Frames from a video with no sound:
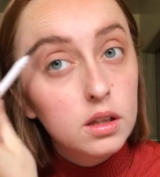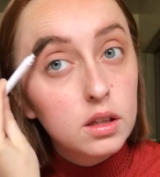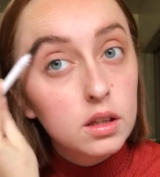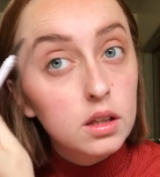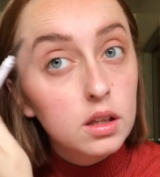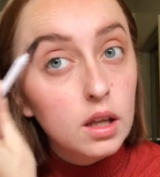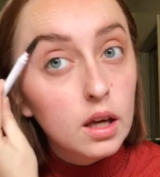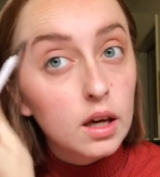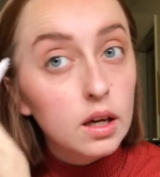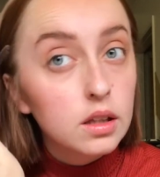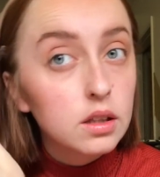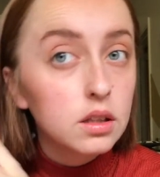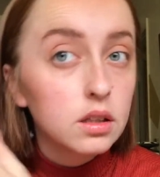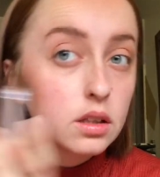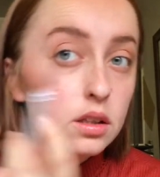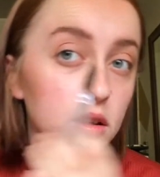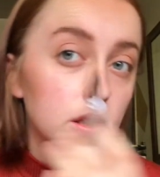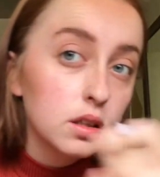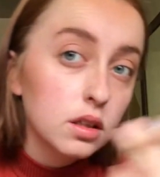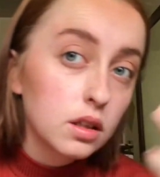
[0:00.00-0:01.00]
that
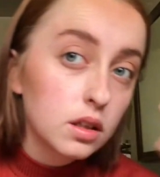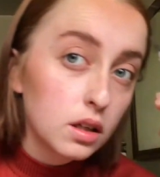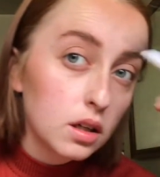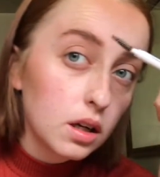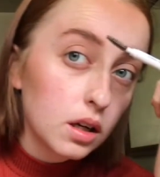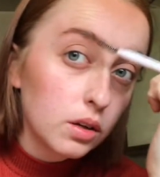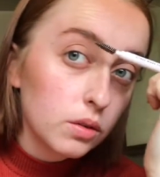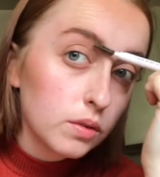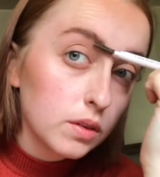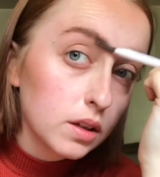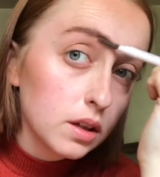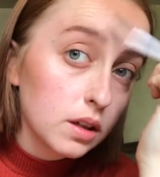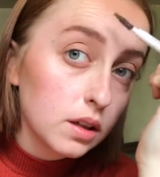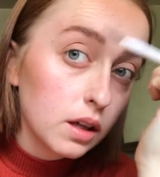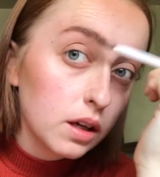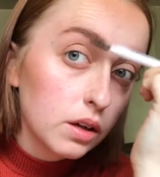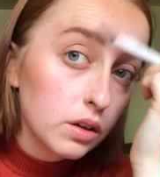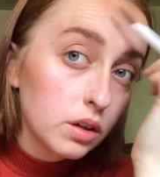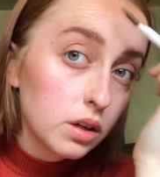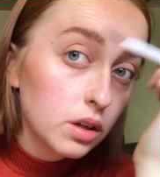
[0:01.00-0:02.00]
I really
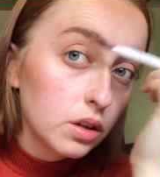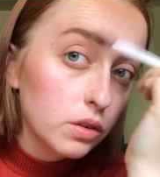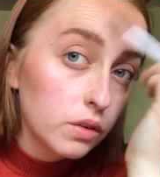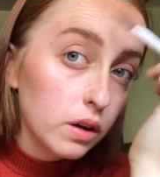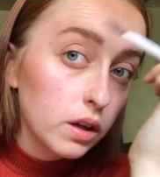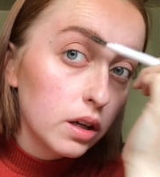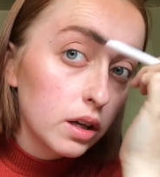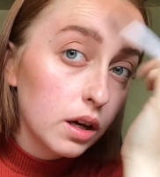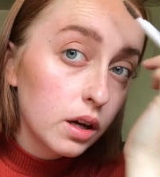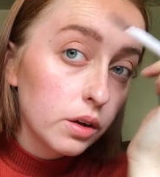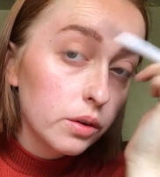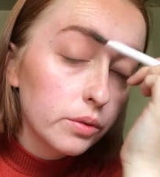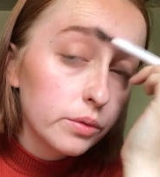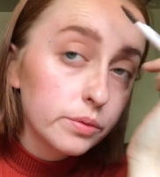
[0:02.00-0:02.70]
like right now.